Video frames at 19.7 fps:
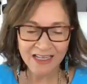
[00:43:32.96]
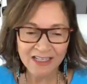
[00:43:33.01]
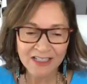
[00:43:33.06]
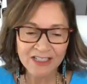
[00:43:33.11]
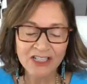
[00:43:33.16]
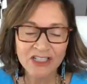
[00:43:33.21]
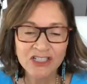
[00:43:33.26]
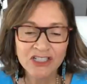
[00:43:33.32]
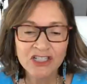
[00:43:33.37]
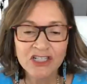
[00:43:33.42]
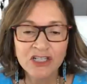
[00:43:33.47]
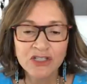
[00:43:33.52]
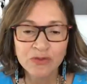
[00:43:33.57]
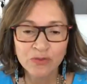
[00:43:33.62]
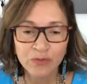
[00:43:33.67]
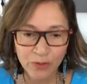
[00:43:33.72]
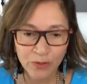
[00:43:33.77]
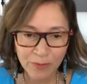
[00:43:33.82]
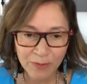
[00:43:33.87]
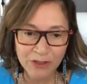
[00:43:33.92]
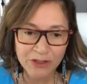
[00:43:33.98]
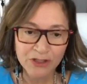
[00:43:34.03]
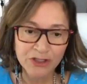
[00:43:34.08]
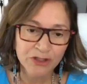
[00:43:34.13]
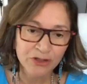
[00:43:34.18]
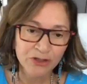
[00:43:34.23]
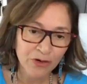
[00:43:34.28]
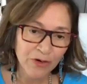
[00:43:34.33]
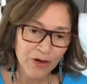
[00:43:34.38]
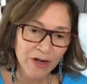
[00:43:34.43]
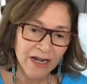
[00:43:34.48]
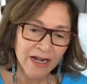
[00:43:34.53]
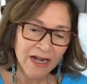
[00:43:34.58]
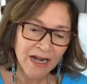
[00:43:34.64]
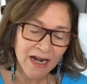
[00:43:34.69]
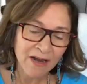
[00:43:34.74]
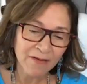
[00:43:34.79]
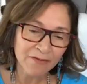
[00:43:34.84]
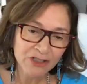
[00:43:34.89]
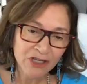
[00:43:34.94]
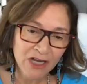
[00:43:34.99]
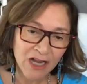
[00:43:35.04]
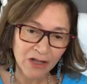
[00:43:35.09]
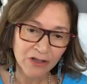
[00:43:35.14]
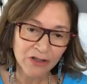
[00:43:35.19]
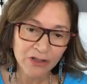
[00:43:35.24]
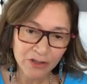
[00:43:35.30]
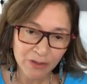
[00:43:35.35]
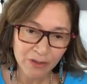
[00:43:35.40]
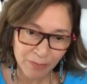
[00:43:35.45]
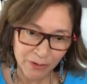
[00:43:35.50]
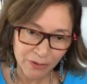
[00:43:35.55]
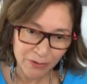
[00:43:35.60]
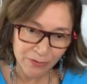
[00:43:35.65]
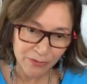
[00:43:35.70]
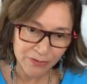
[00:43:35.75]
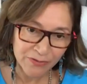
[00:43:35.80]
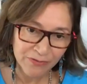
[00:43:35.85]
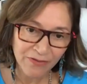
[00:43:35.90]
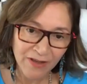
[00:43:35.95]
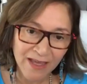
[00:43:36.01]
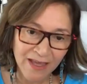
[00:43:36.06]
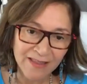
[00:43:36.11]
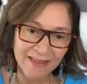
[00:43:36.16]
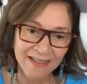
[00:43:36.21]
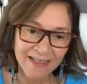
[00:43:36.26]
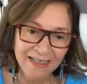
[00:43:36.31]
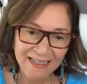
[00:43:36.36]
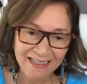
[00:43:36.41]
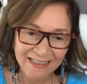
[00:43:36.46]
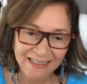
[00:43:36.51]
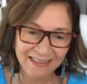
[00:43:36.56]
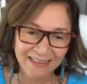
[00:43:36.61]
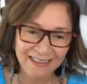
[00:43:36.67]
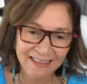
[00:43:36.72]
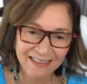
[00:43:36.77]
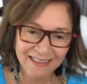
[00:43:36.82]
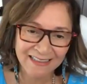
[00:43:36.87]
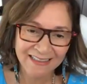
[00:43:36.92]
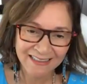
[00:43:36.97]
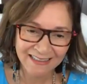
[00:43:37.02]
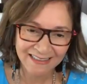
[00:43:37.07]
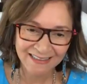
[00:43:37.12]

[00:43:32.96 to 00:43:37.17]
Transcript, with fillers: Indigenous Woman's Story of Childhood Abuse, Faith and Healing.